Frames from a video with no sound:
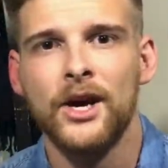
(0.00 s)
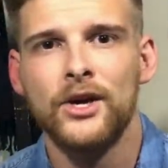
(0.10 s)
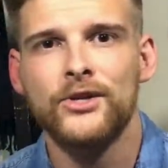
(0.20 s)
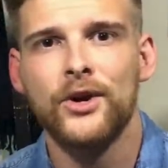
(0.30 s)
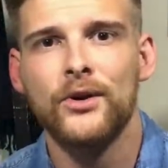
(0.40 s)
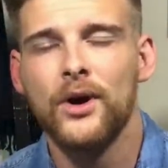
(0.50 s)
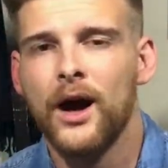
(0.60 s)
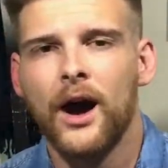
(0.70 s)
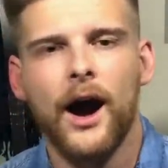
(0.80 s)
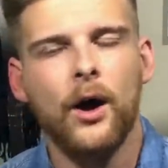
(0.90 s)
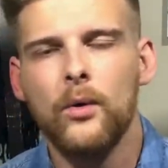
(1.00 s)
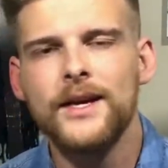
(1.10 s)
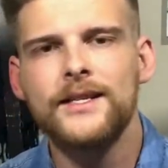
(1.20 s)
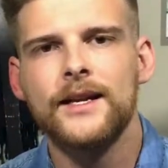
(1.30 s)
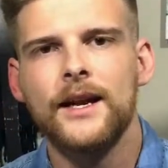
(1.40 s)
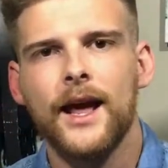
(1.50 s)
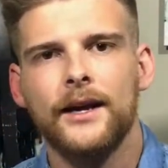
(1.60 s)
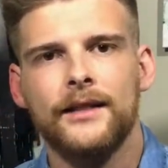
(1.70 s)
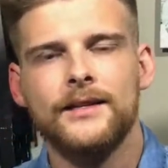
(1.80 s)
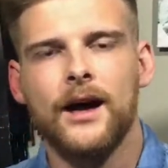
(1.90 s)
So I always say,
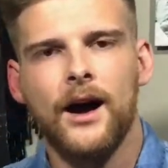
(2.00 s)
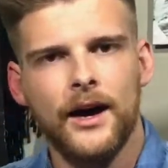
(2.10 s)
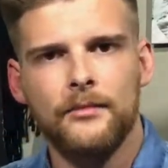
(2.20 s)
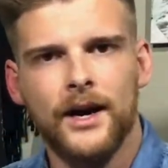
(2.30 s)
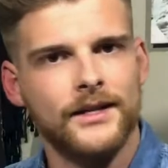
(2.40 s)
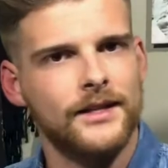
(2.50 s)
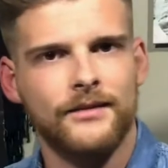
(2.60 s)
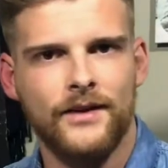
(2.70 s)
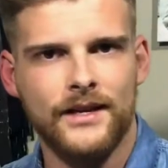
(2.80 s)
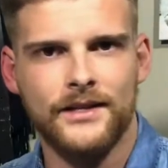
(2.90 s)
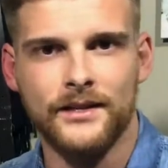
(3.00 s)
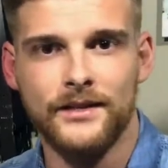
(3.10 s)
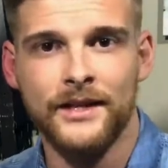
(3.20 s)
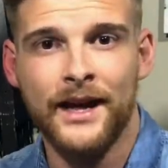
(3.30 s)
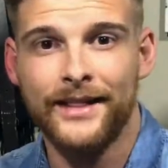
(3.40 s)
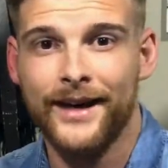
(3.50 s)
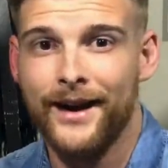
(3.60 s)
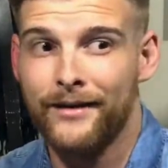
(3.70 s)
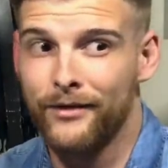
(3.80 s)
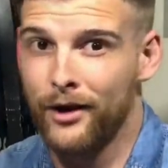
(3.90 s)
like, these high and mighty investors that
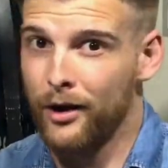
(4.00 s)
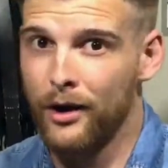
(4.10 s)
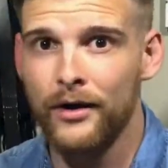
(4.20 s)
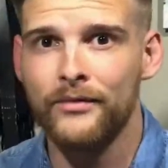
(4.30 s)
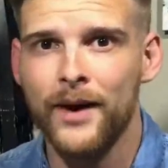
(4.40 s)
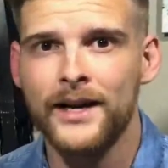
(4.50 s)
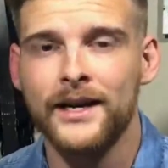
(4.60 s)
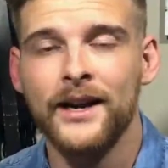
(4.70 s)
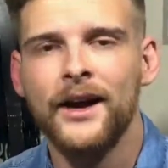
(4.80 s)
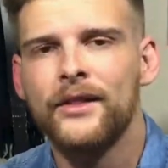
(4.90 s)
have a lot of money,